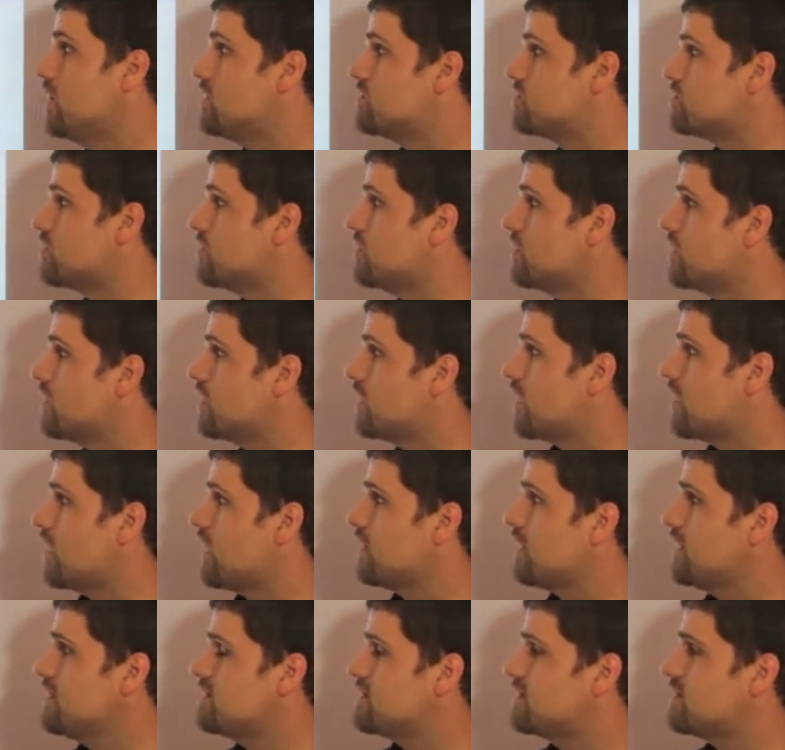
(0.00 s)
So I
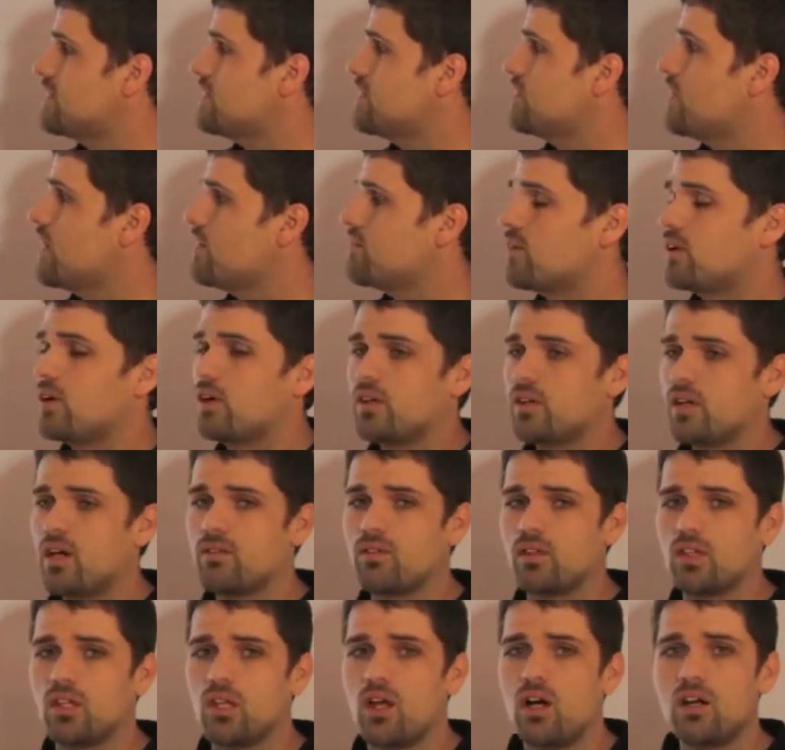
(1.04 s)
like to say you have
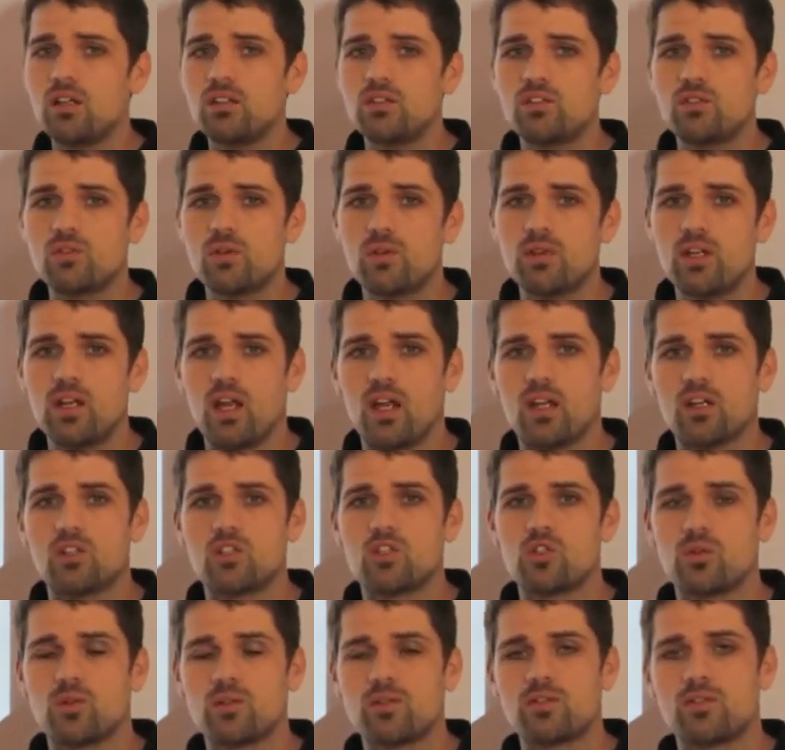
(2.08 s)
a long story and a
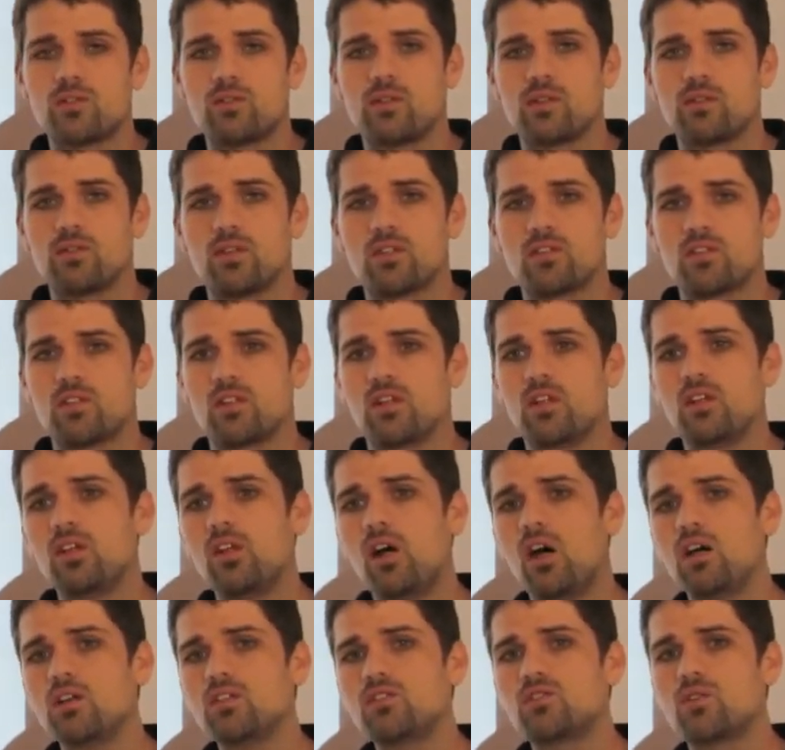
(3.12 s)
short story version. The
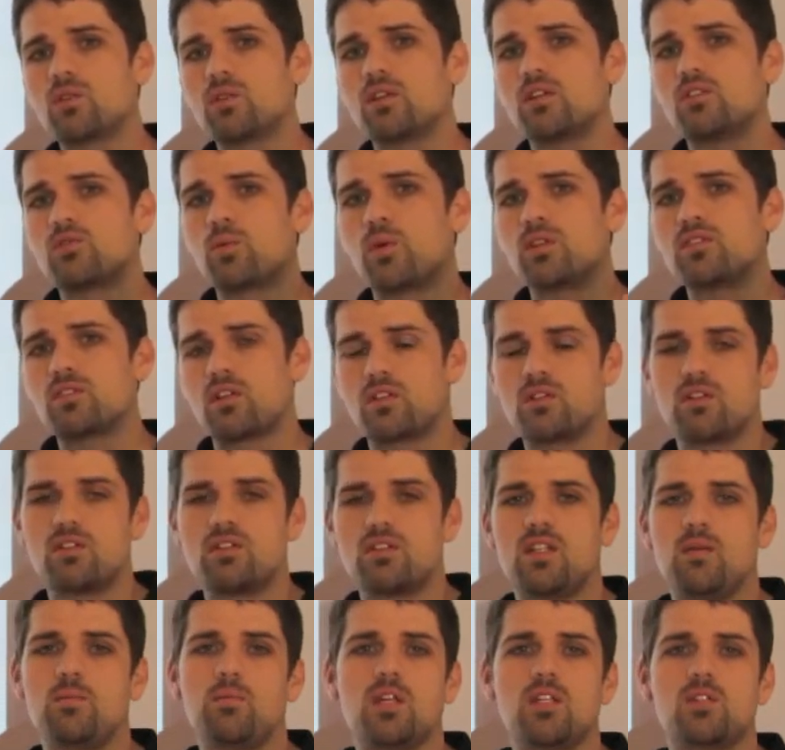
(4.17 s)
long story is what's on your
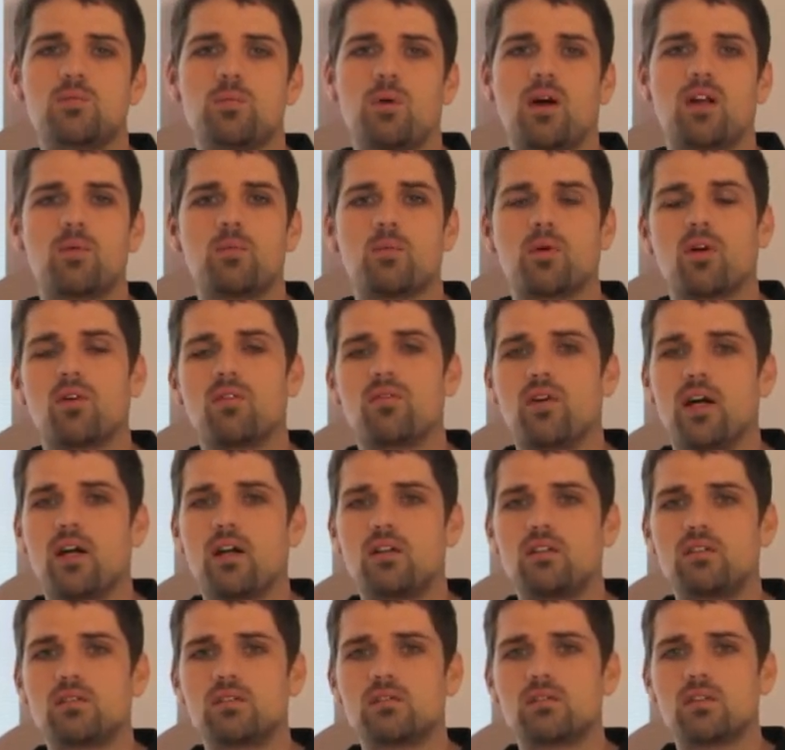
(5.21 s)
Team Beachbody
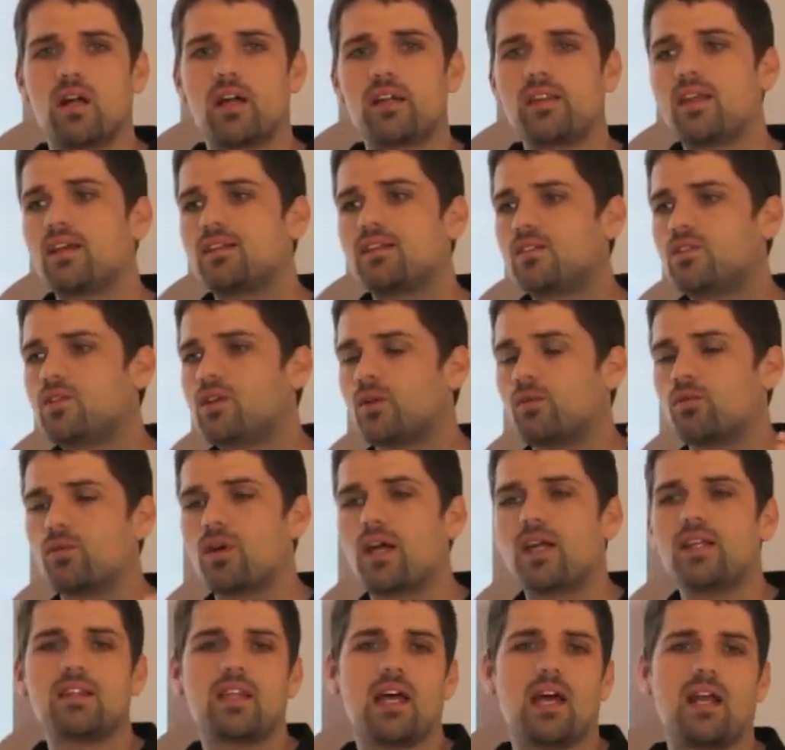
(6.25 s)
profile, right? That you can
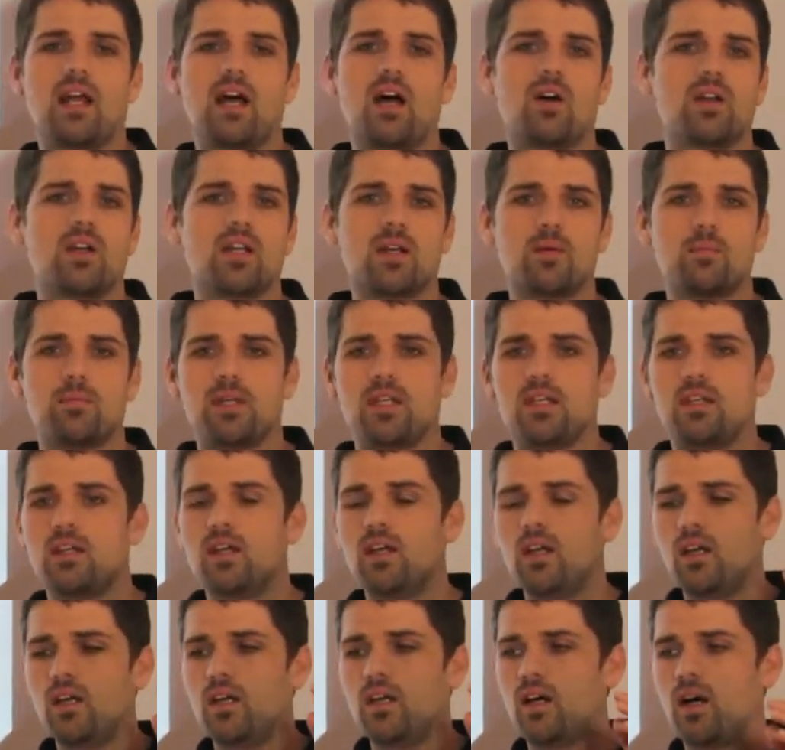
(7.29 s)
write that out. It can be
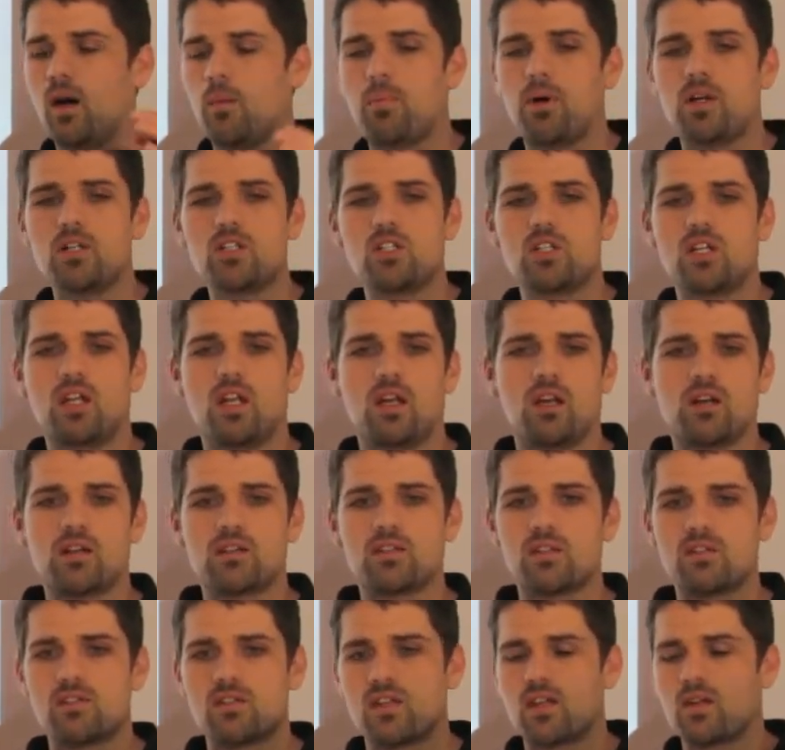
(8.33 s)
a bunch of
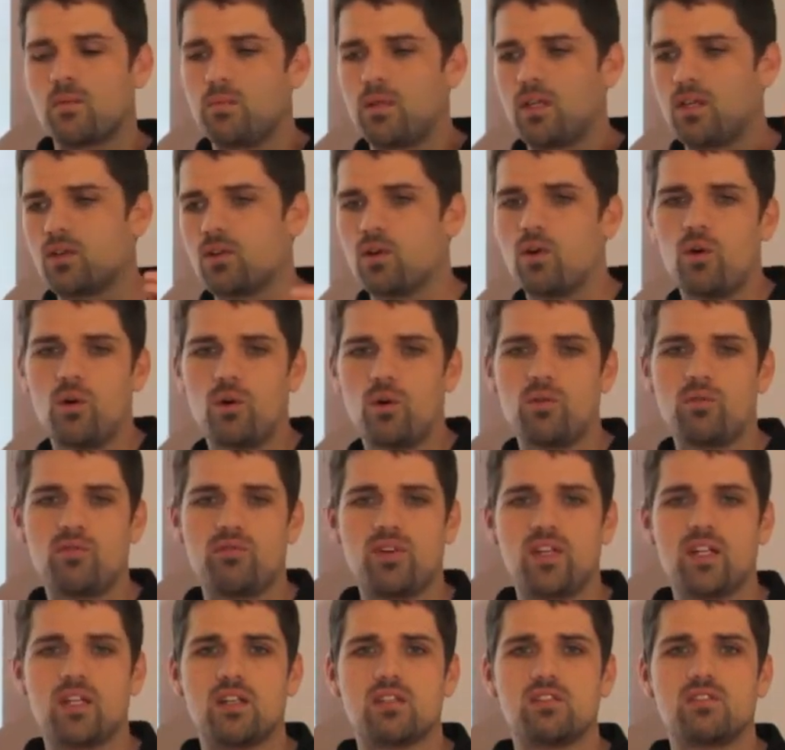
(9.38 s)
characters. It can be your whole
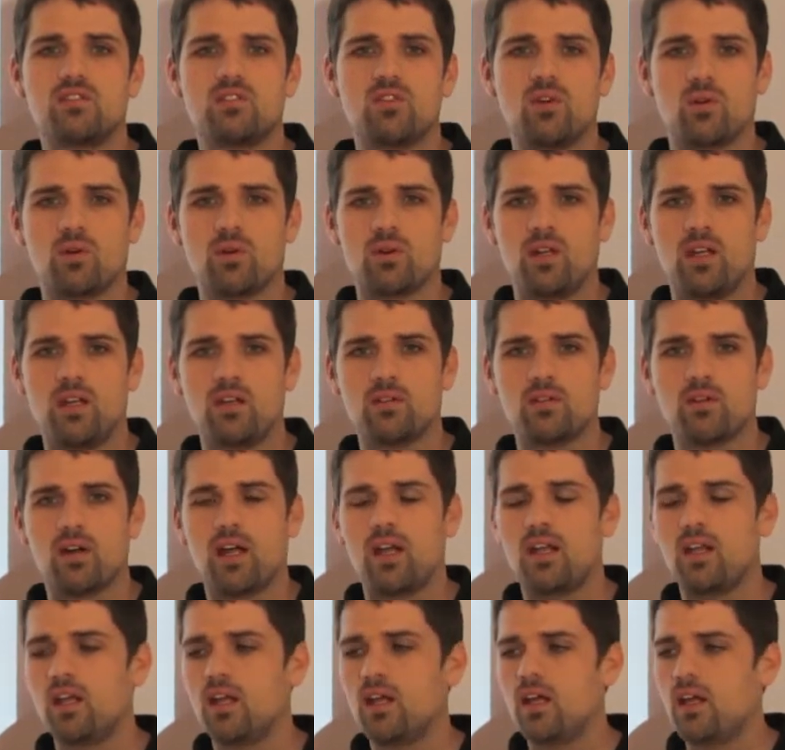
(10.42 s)
fitness story,
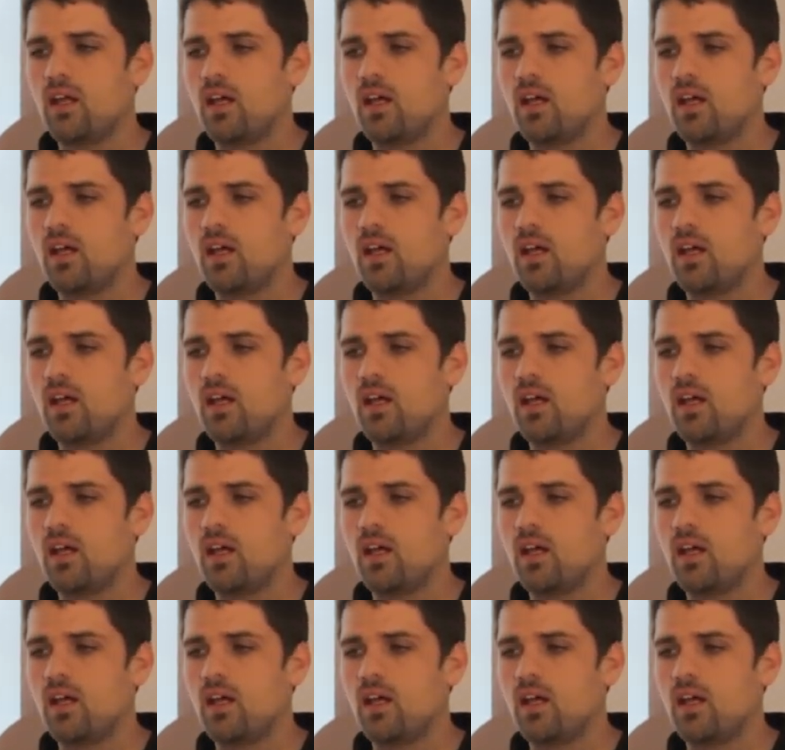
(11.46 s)
right?